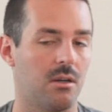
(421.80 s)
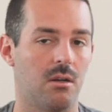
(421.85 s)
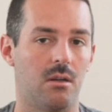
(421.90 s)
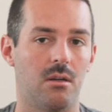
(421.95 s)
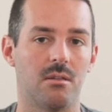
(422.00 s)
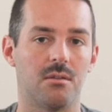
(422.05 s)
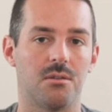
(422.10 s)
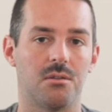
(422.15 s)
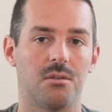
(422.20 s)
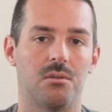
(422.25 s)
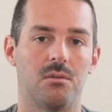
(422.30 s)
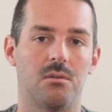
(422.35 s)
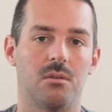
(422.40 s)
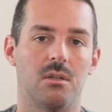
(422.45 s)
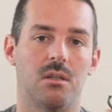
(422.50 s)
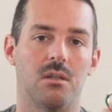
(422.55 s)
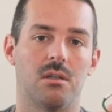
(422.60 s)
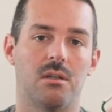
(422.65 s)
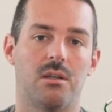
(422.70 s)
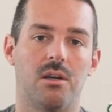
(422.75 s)
then also
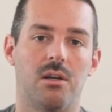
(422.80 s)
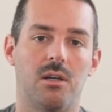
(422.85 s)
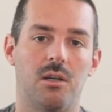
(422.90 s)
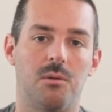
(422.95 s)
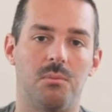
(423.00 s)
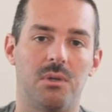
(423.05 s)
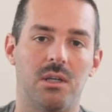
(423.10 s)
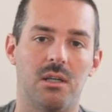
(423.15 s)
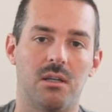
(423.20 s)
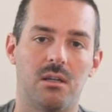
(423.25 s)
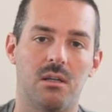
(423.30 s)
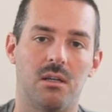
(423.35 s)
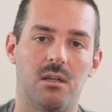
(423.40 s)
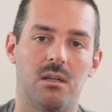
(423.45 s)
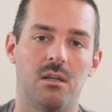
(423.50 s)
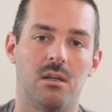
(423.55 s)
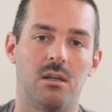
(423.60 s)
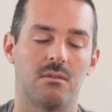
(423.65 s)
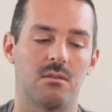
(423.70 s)
a carabiner.